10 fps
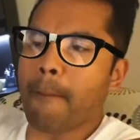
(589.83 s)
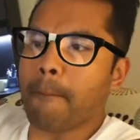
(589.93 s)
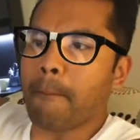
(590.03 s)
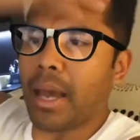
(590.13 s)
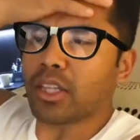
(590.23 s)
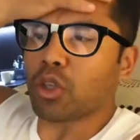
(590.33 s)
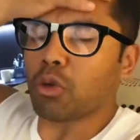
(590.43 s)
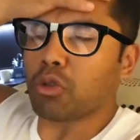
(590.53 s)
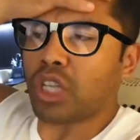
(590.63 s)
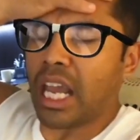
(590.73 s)

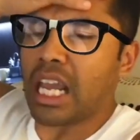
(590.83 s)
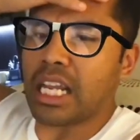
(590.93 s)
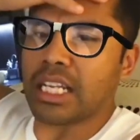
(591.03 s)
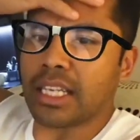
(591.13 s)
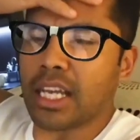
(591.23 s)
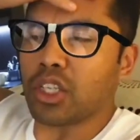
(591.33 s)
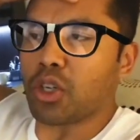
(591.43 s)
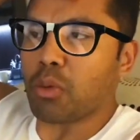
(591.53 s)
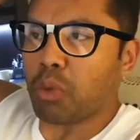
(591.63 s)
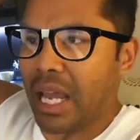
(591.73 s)
mental change in
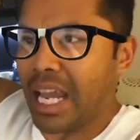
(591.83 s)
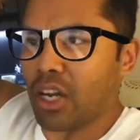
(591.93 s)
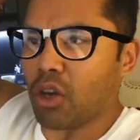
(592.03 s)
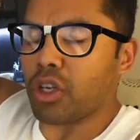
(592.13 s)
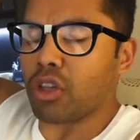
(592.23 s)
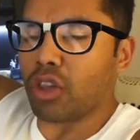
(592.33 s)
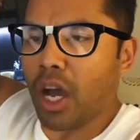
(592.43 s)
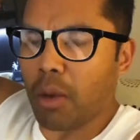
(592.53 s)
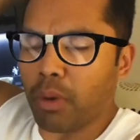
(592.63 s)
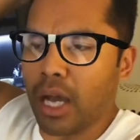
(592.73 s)
your brain or your
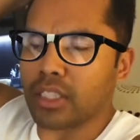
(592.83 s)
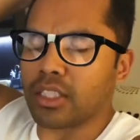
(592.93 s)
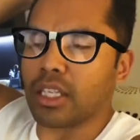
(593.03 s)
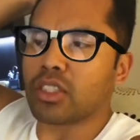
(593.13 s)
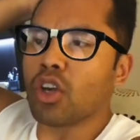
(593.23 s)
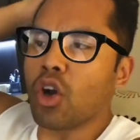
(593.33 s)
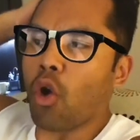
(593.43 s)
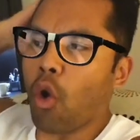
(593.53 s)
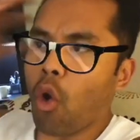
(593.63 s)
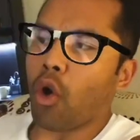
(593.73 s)
thought process
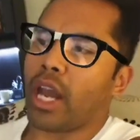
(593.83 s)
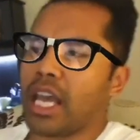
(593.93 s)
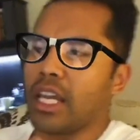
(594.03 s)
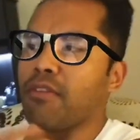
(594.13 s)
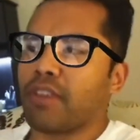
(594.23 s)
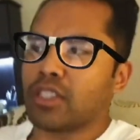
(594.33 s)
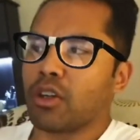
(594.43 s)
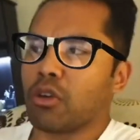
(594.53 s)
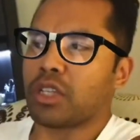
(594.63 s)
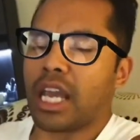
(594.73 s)
or any
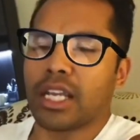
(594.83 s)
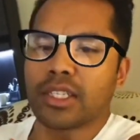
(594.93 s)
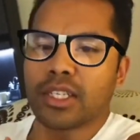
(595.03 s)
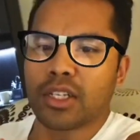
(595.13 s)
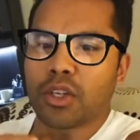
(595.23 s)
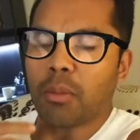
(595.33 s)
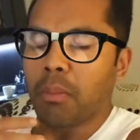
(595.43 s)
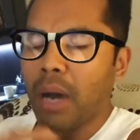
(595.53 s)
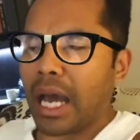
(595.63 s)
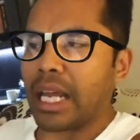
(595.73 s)
physical change in your
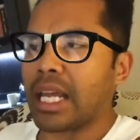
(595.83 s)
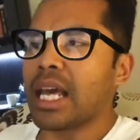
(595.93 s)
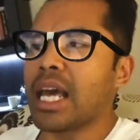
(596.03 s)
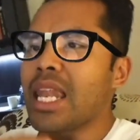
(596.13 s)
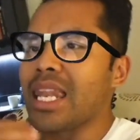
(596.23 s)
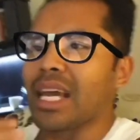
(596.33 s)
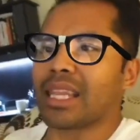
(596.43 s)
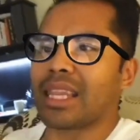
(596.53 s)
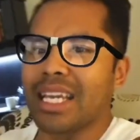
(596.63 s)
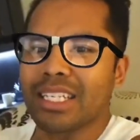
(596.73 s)
body,
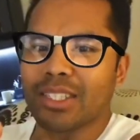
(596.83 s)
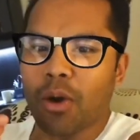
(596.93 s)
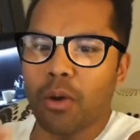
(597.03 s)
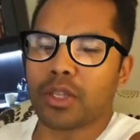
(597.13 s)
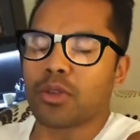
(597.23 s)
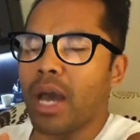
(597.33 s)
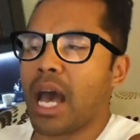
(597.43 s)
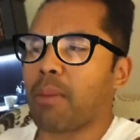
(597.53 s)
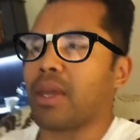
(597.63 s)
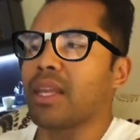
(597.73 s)
nothing is going to
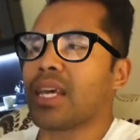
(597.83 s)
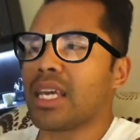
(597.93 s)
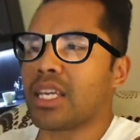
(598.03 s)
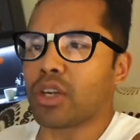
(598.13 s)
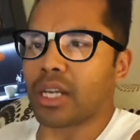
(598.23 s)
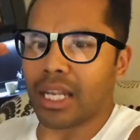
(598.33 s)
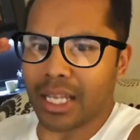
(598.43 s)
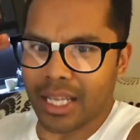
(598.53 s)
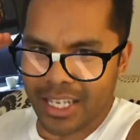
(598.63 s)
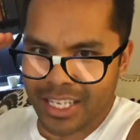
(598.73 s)
happen. You're going to
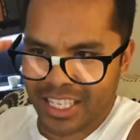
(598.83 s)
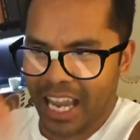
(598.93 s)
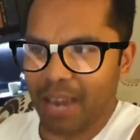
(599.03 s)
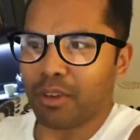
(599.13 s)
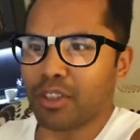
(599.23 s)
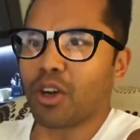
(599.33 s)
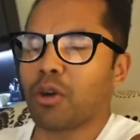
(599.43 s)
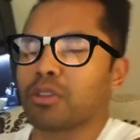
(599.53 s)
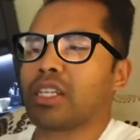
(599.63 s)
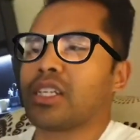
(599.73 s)
get the same
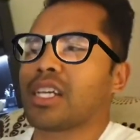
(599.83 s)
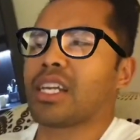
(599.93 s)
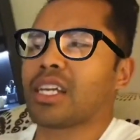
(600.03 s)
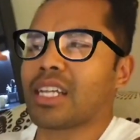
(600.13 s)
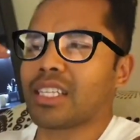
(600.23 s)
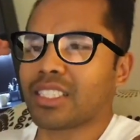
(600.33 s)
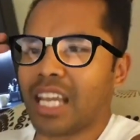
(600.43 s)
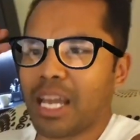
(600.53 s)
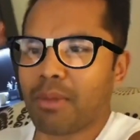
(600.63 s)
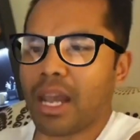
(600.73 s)
results and you're going to get the
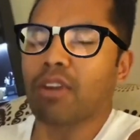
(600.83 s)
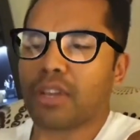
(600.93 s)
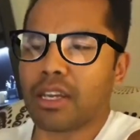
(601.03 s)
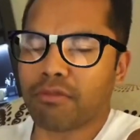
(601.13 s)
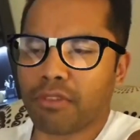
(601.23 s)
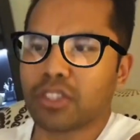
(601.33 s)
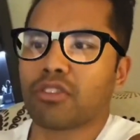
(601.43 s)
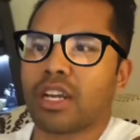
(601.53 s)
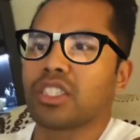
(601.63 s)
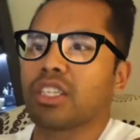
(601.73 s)
same angry
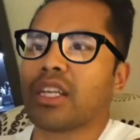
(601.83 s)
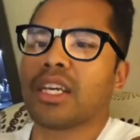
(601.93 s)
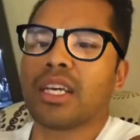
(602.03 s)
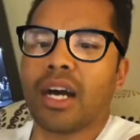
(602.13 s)
frustration